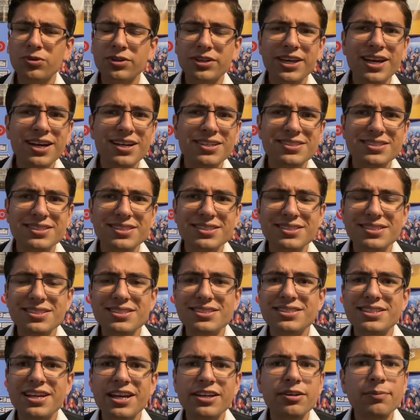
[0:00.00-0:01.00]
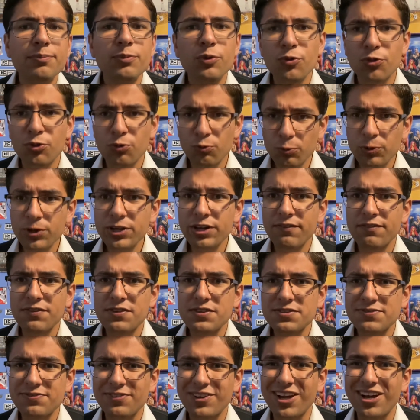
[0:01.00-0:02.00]
yes, this is day number three of
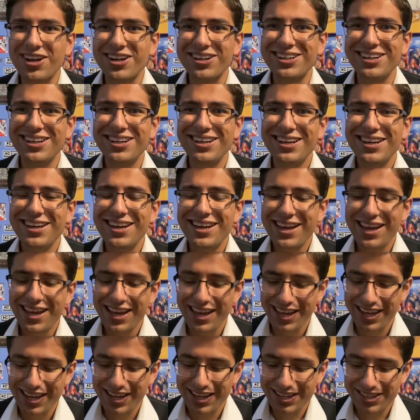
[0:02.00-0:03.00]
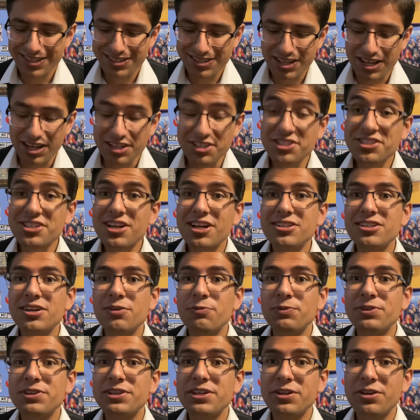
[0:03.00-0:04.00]
this vlog, and I just got done
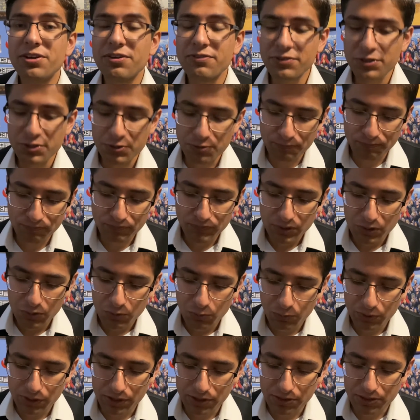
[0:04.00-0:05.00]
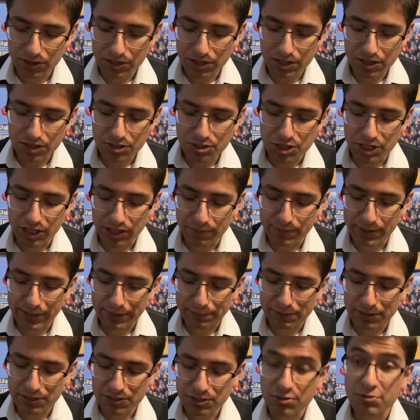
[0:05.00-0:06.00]
with the interview with Jacob
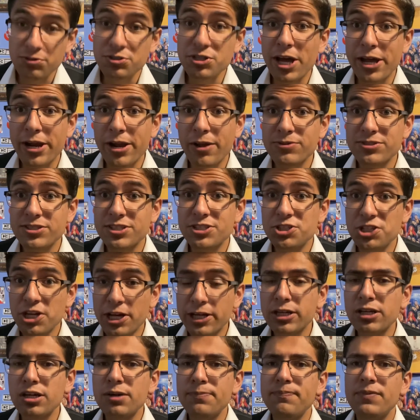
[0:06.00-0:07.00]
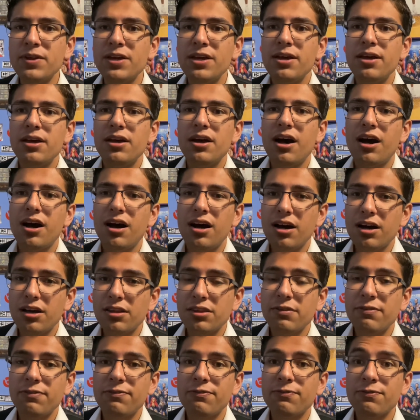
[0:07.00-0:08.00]
Hickman, so shout out to Jacob.
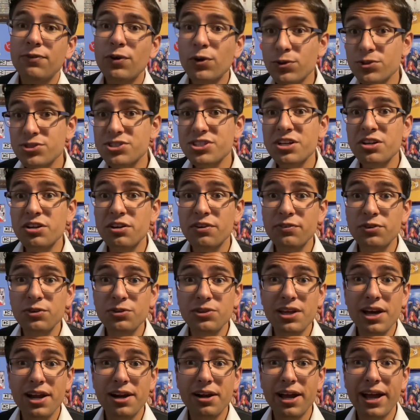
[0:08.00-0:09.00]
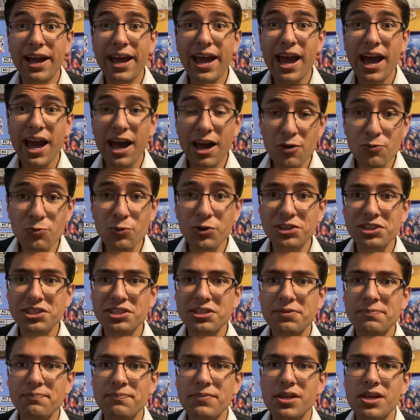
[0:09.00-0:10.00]
The first interview that I had with
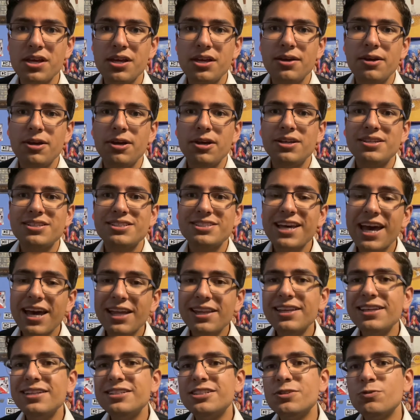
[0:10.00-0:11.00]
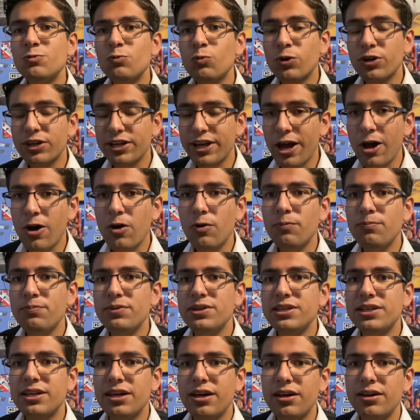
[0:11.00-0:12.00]
him, sadly it didn't work out
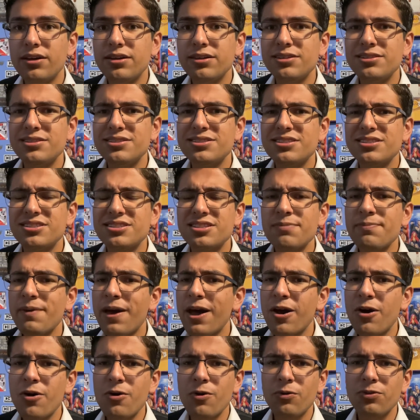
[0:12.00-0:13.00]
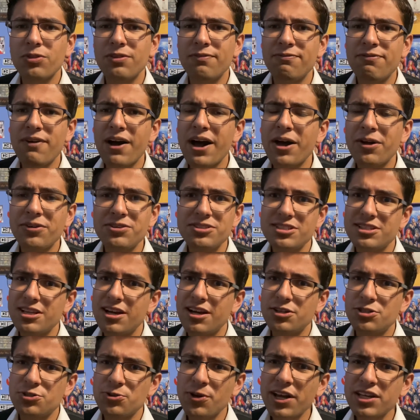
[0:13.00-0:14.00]
because somehow the file did
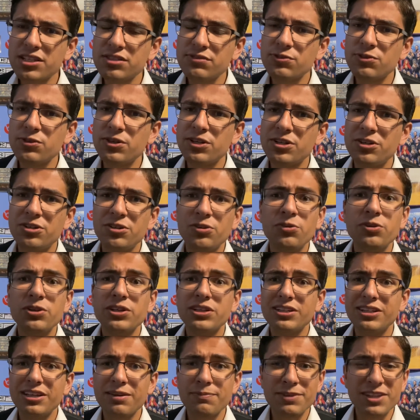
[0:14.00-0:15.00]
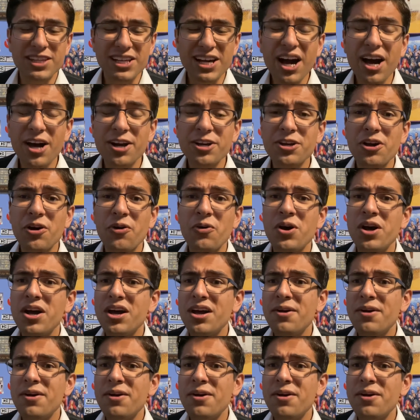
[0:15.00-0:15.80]
not transfer and it only could give me the audio,